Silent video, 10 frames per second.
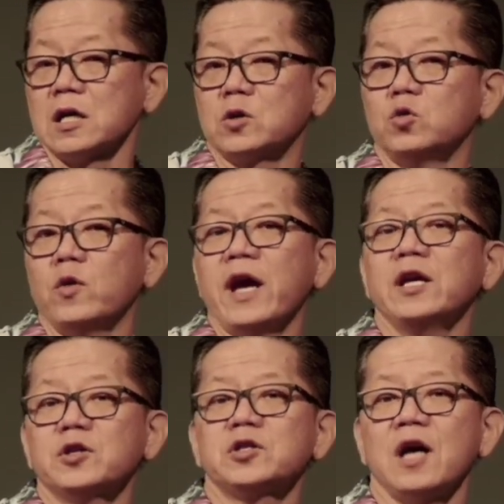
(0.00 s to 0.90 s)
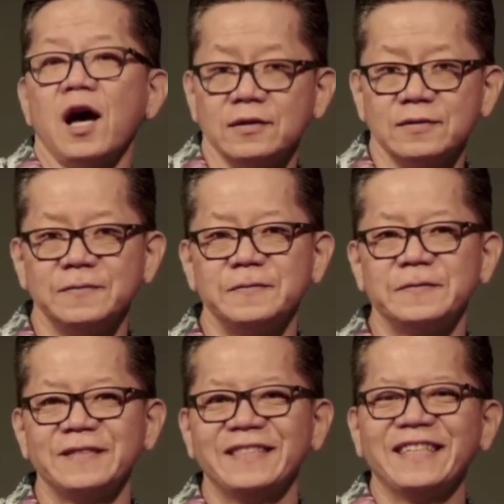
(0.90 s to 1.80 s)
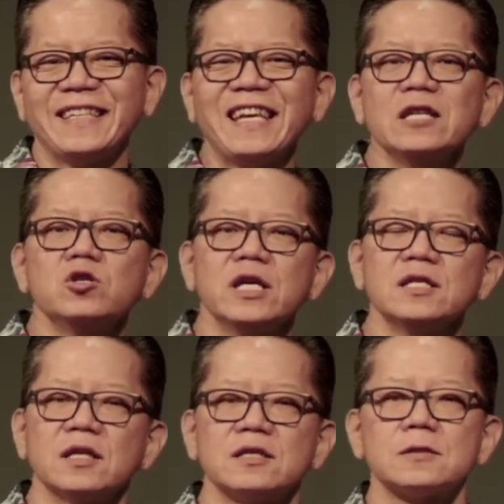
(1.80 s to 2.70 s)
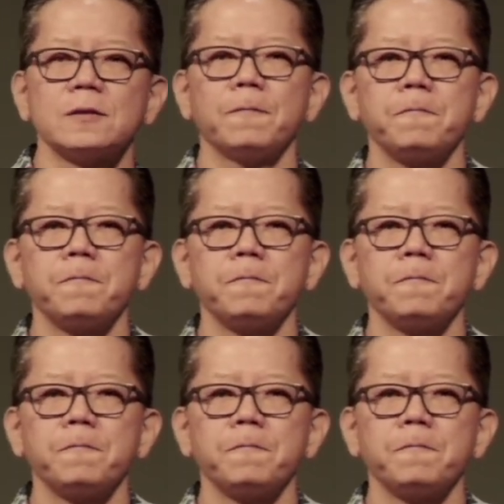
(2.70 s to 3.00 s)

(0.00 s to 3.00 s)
greater son, King Jesus.